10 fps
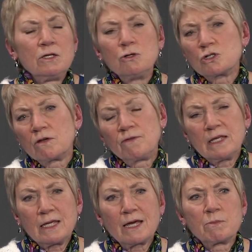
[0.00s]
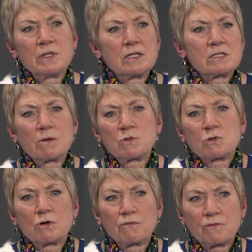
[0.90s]
Usually if you can get them into some
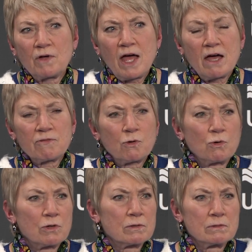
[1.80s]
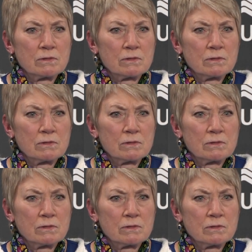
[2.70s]
sort of half court